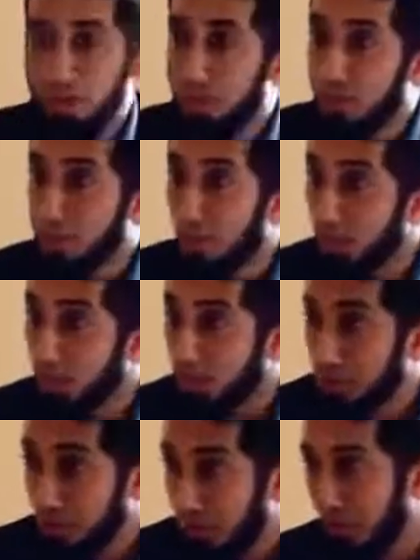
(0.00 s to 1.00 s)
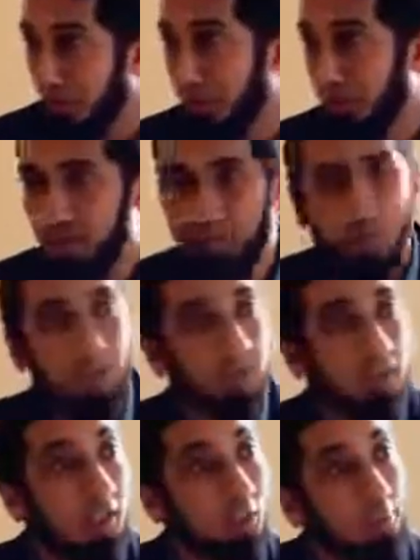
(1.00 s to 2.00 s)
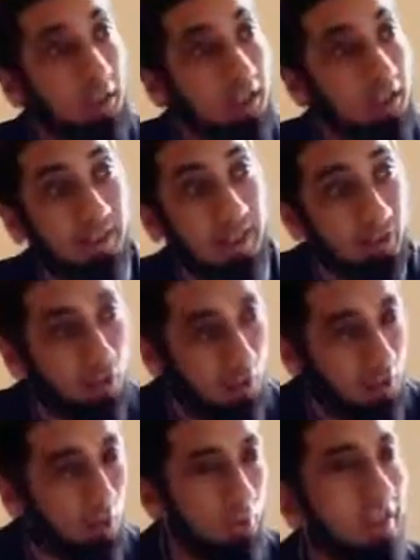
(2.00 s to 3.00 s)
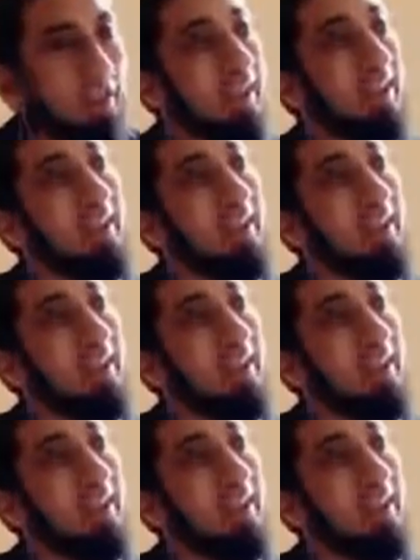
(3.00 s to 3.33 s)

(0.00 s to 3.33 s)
just understanding it, just paying attention to it,